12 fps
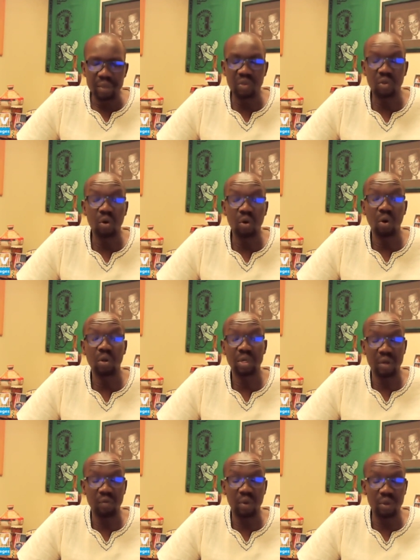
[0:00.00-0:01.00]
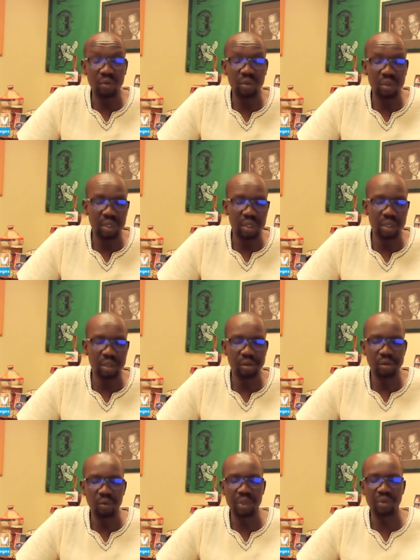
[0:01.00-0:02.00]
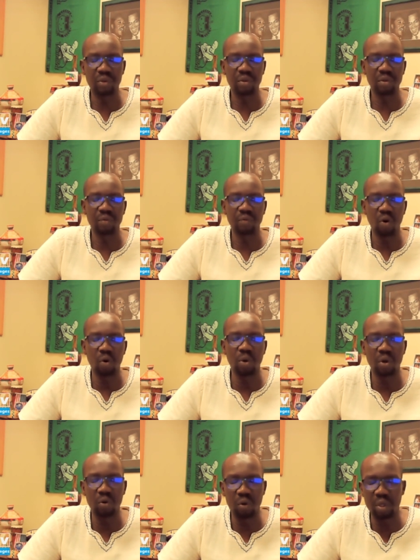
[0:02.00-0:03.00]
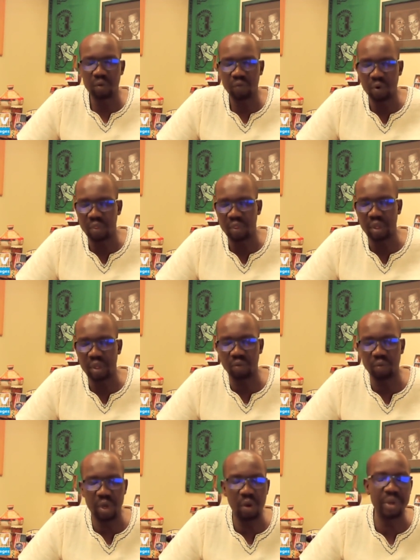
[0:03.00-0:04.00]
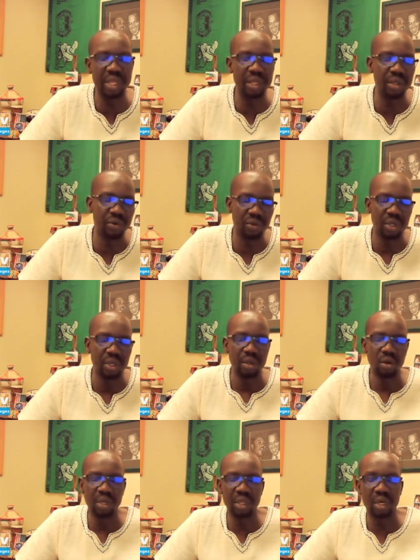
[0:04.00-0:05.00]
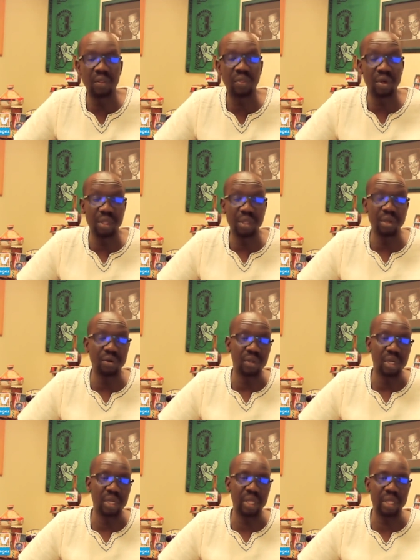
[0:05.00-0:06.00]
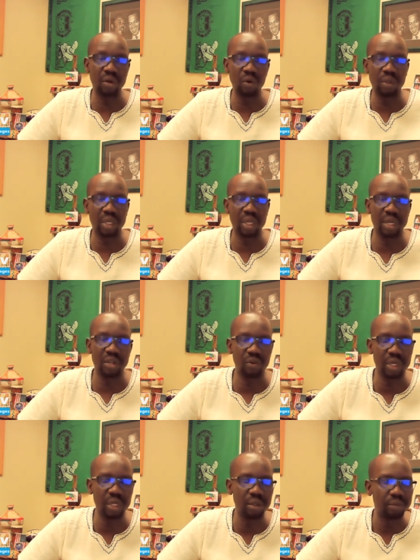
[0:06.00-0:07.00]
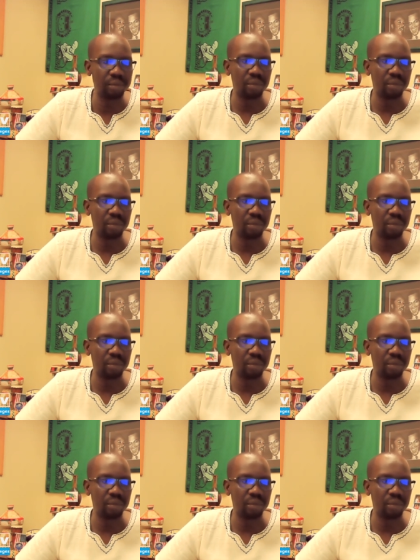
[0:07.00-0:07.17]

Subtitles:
so-called rebels, which is the former ruler for how many years, nearly 30 years that they ruled the country.